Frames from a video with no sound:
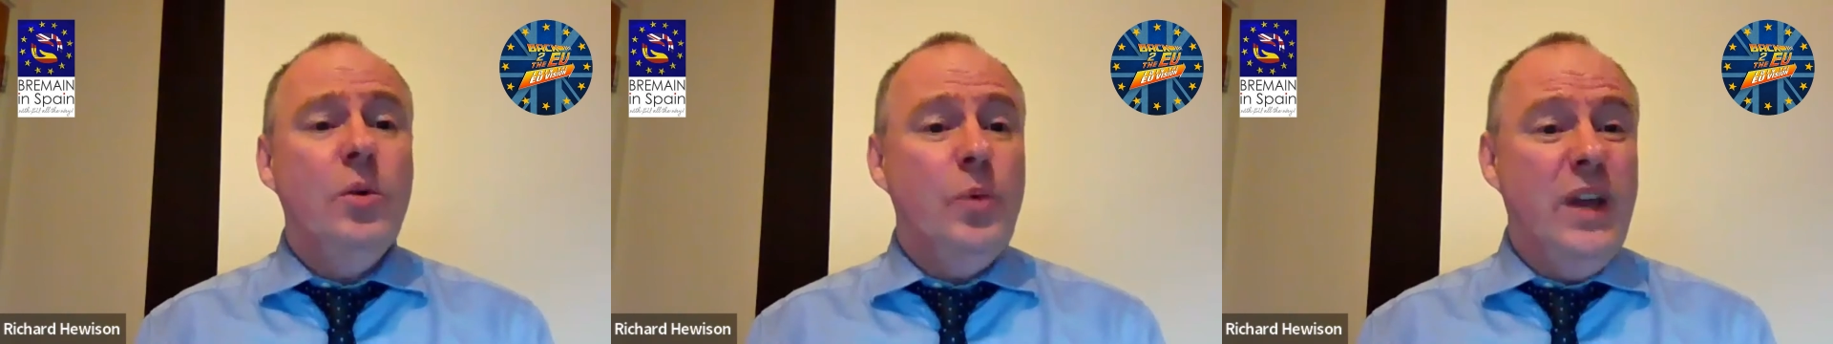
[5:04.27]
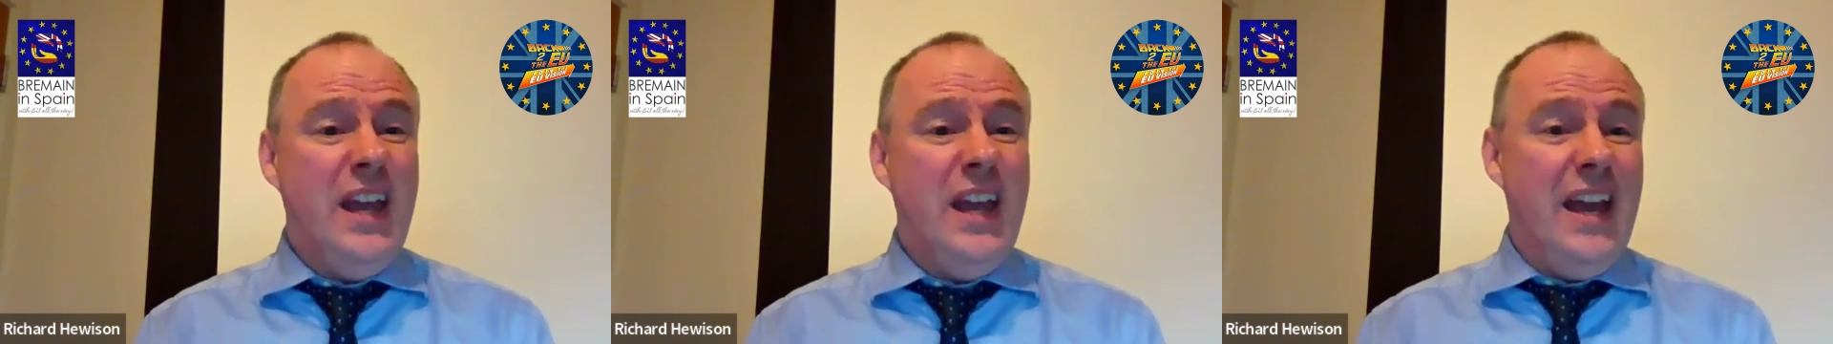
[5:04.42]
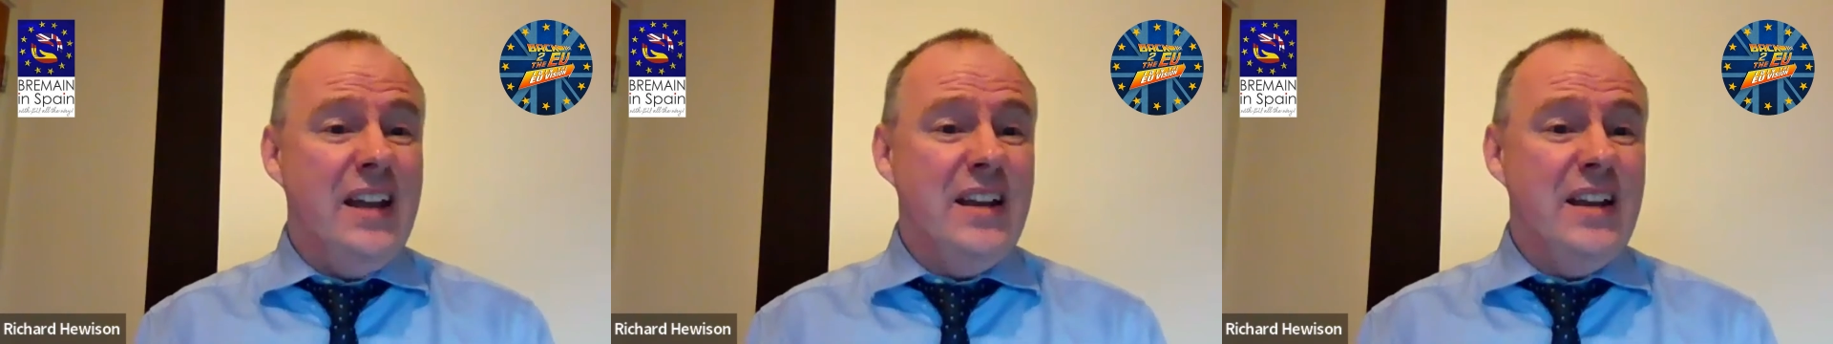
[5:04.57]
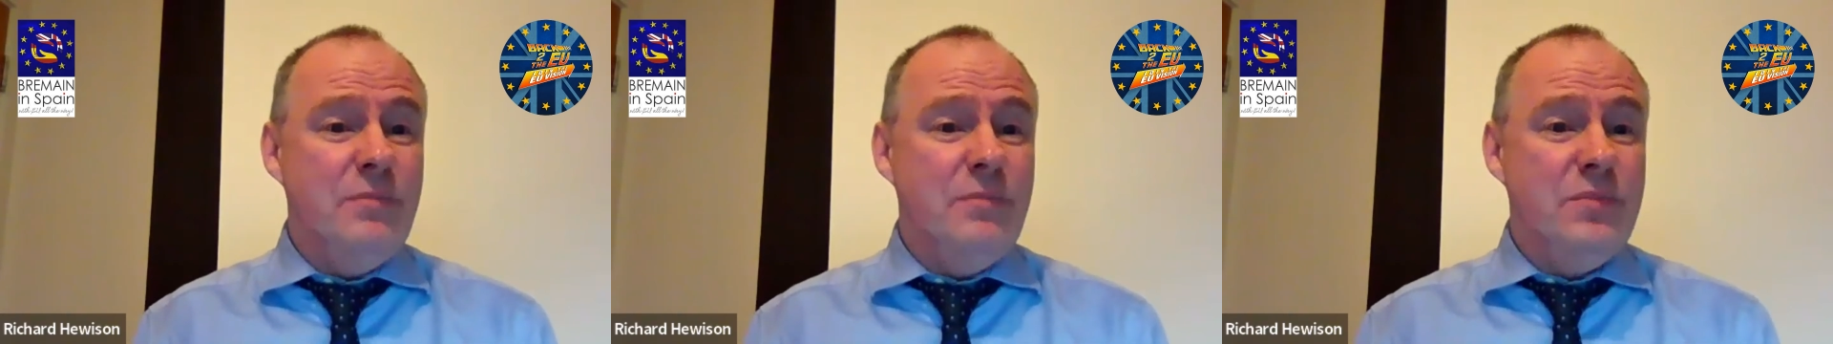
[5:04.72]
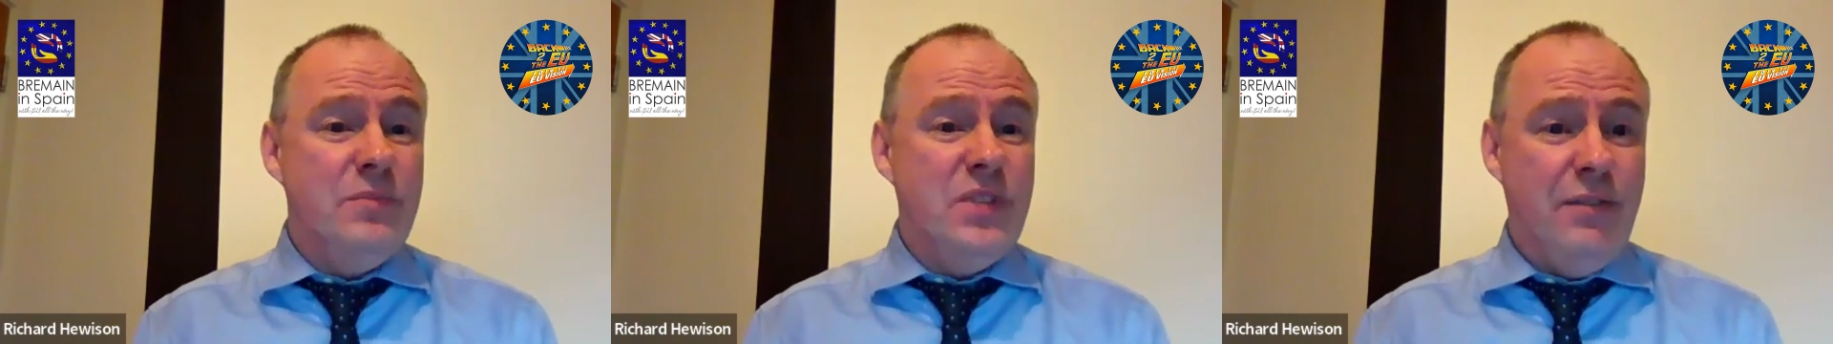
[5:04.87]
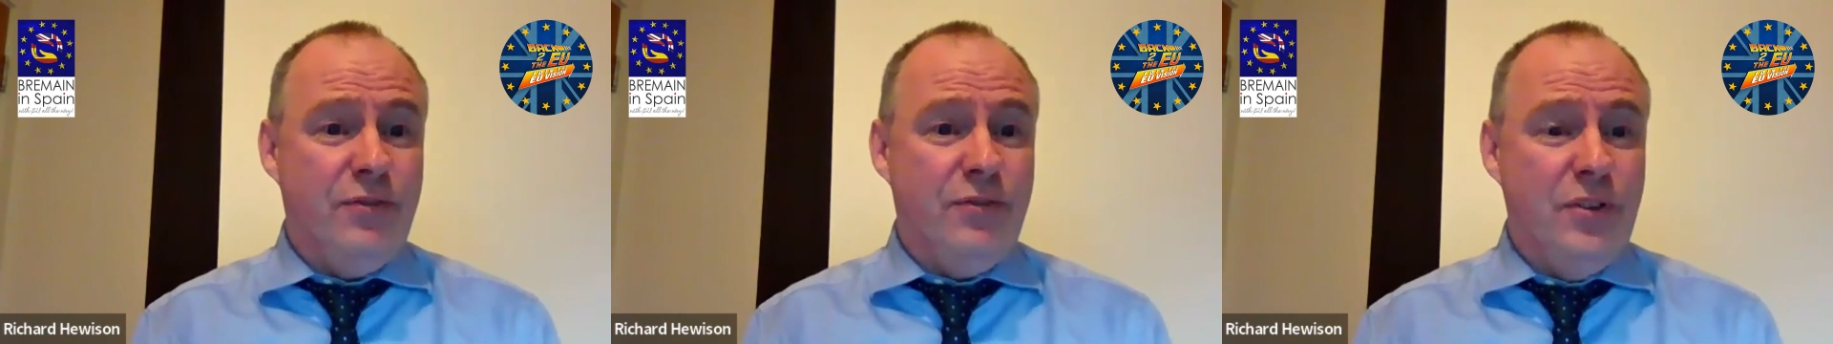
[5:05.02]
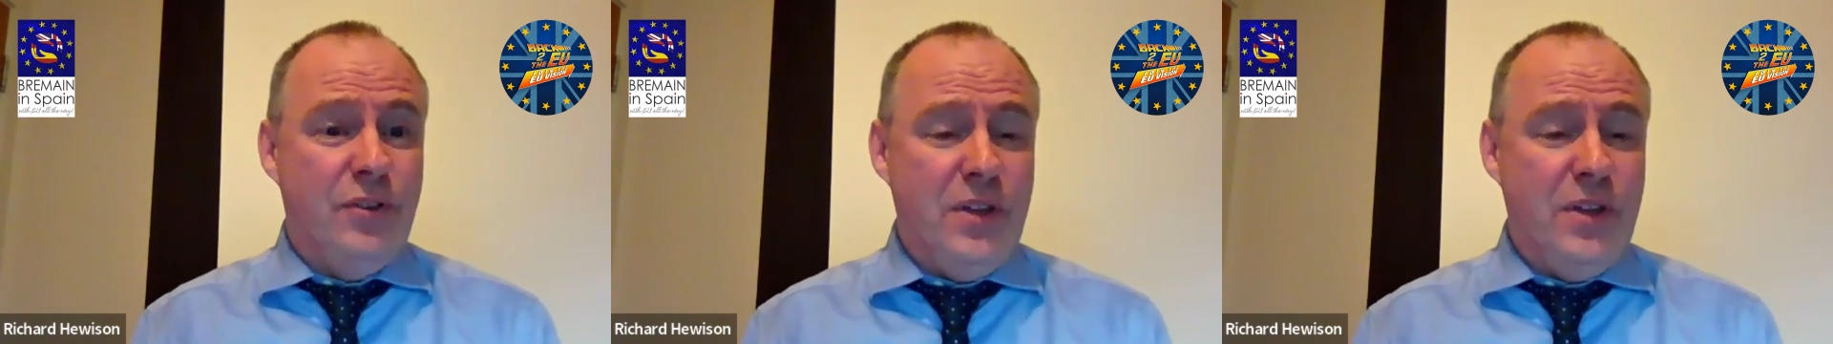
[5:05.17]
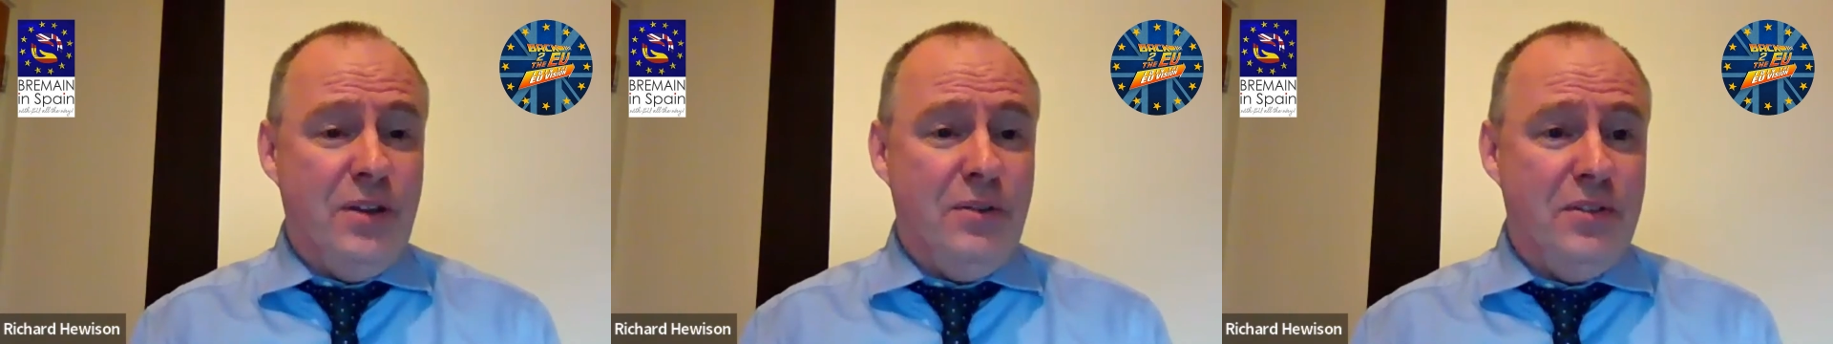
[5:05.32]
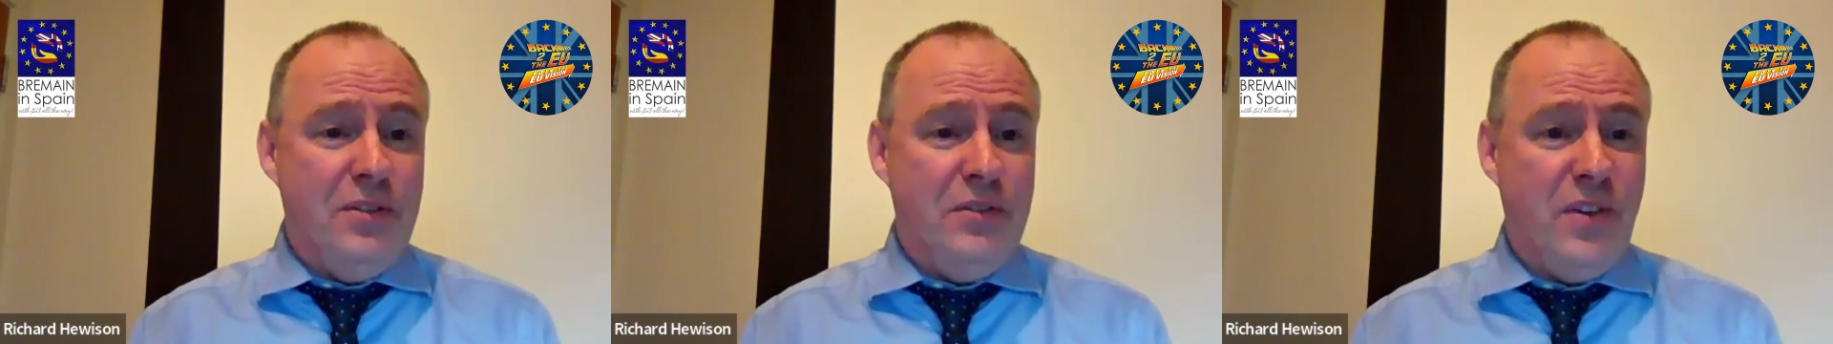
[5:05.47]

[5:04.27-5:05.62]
we get an update from you